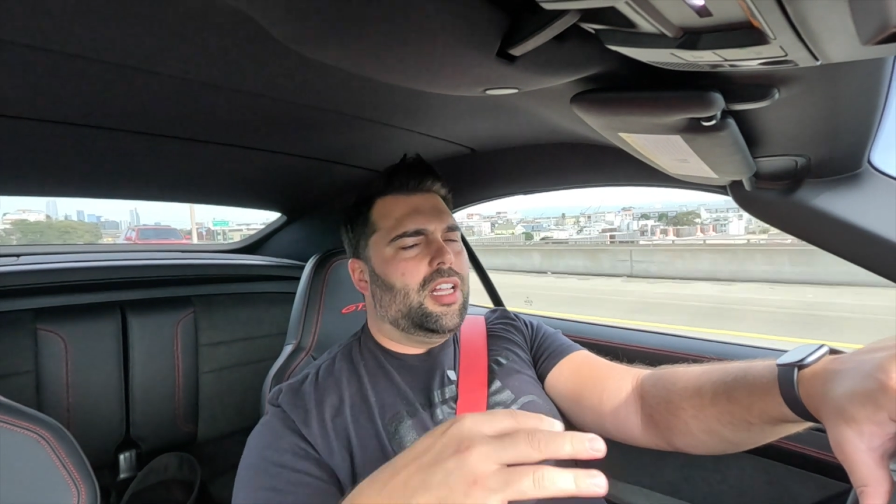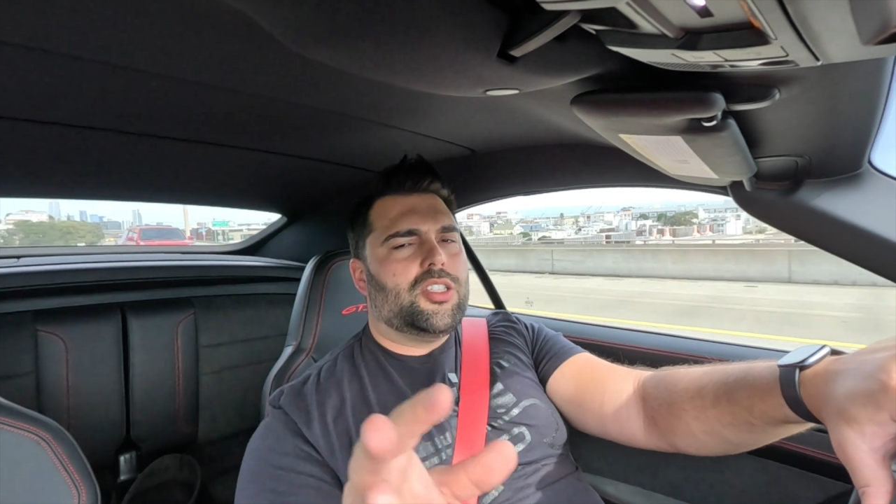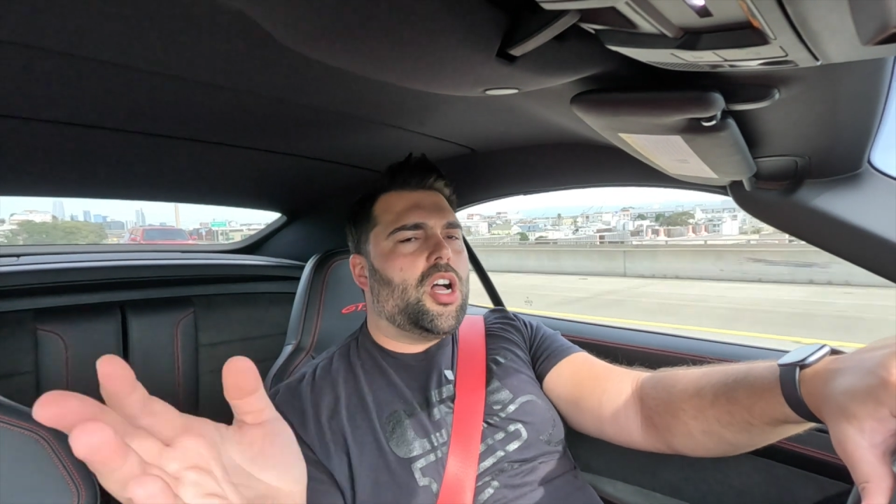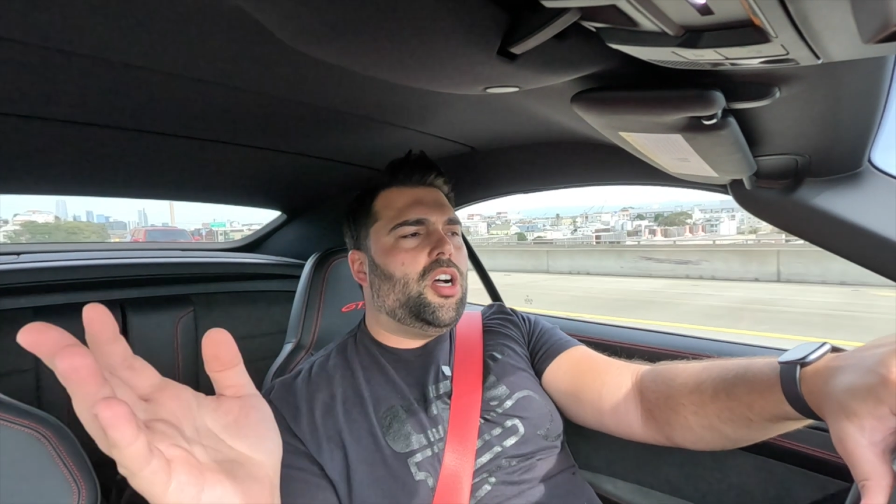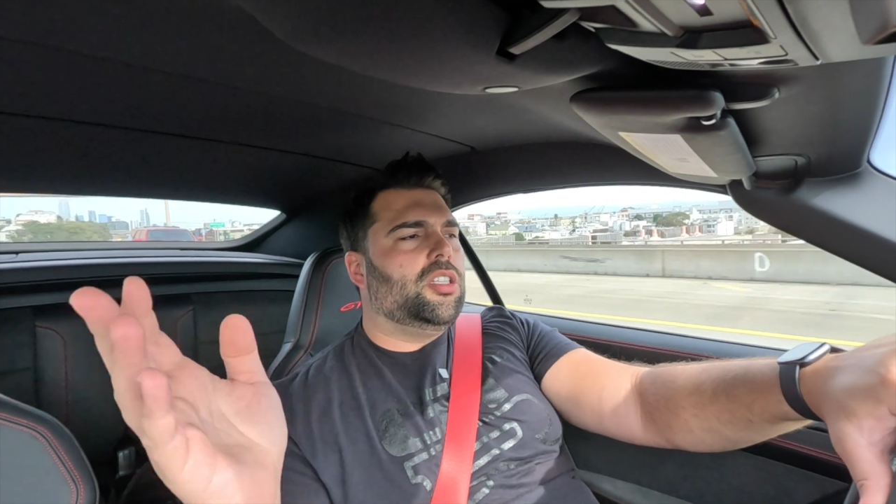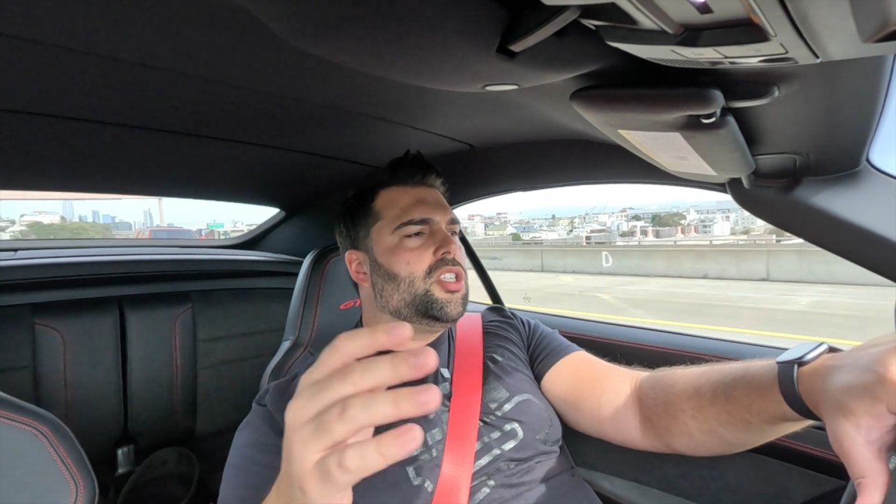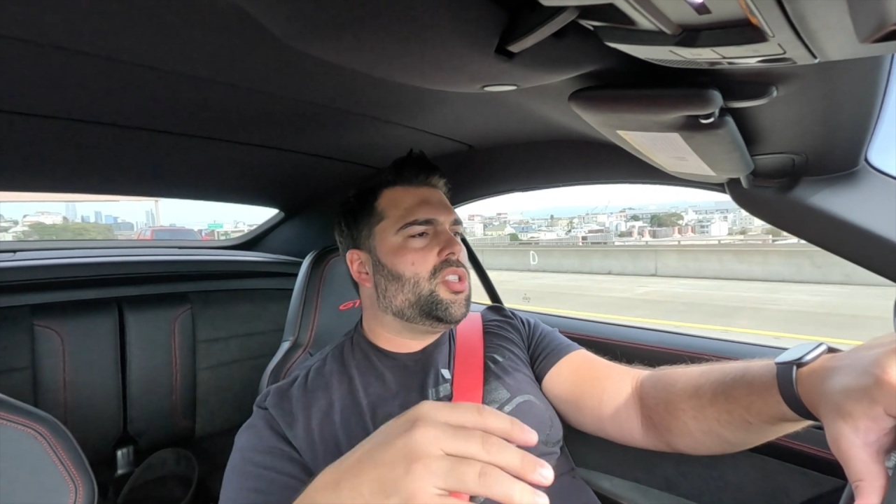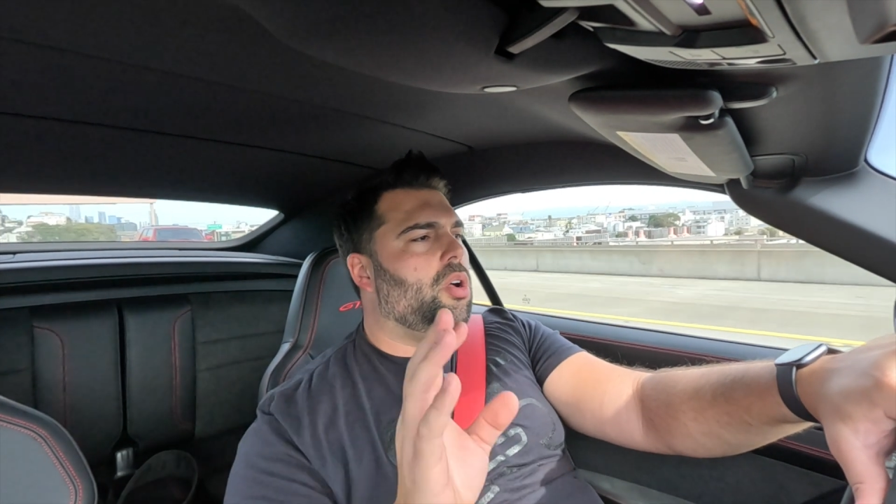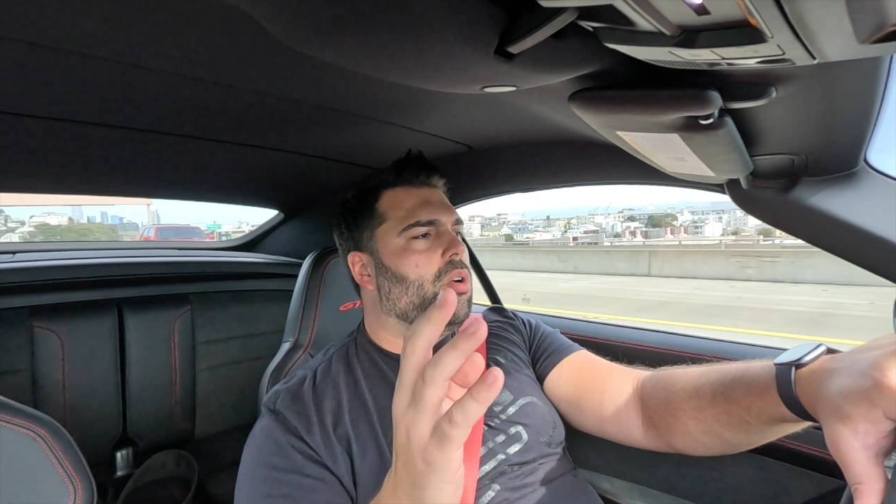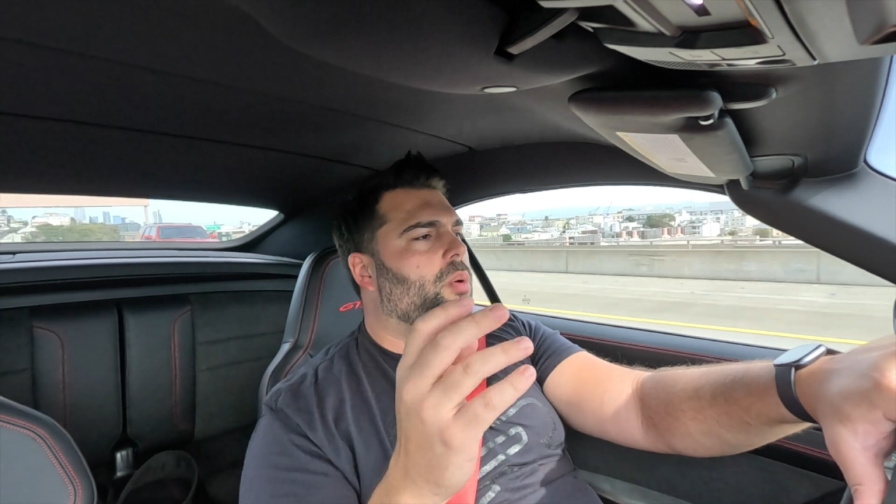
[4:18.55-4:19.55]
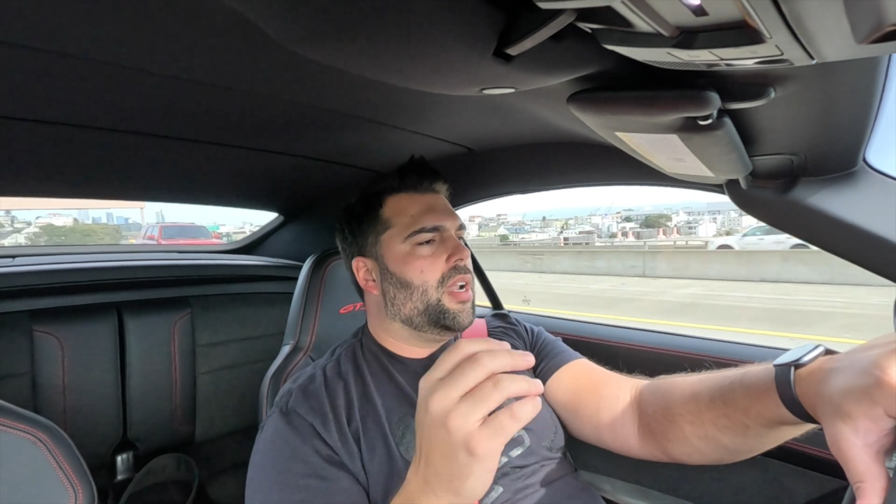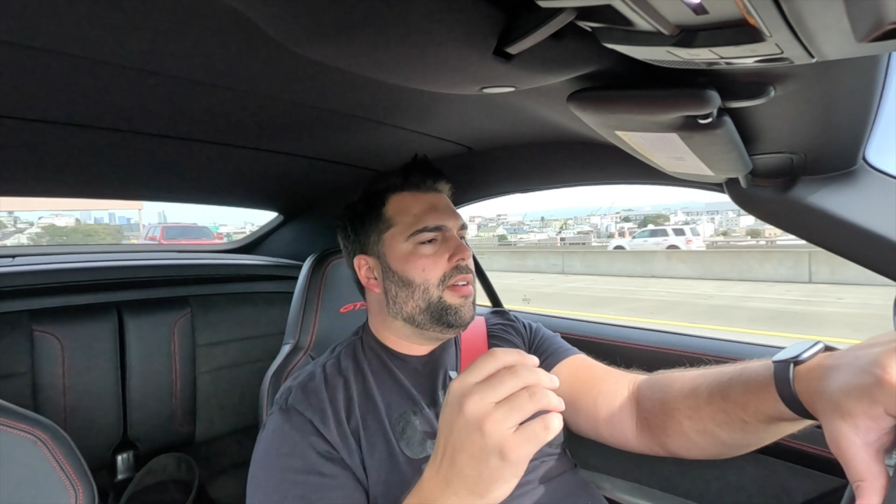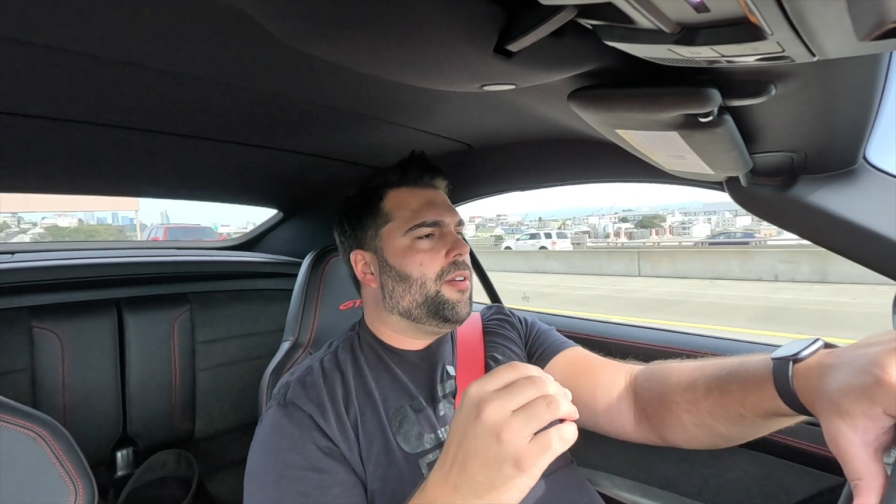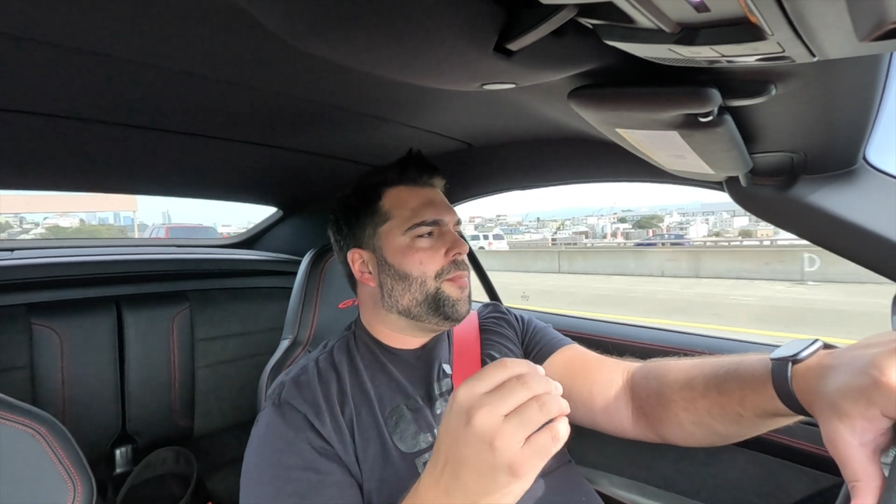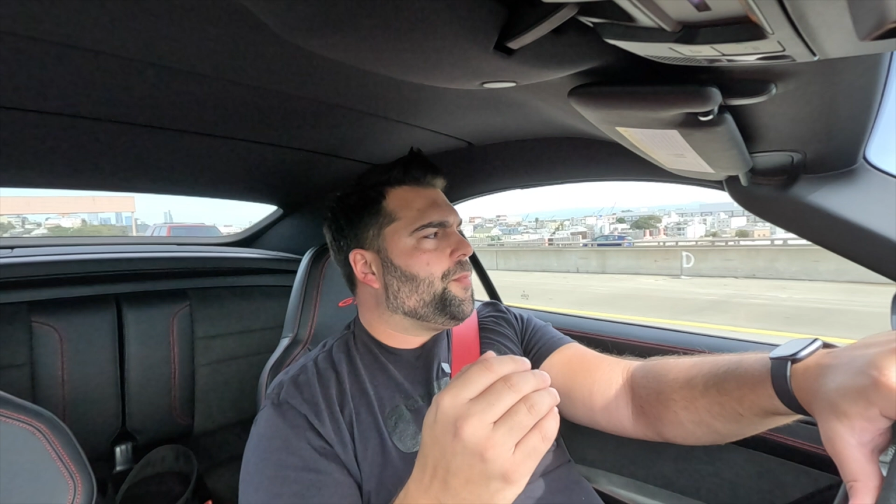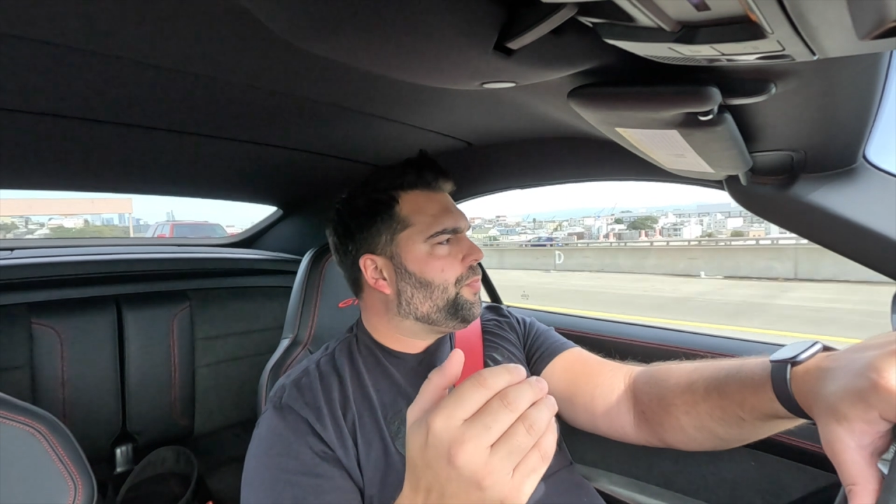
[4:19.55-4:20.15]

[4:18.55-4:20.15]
It's all in their slogan, whatever.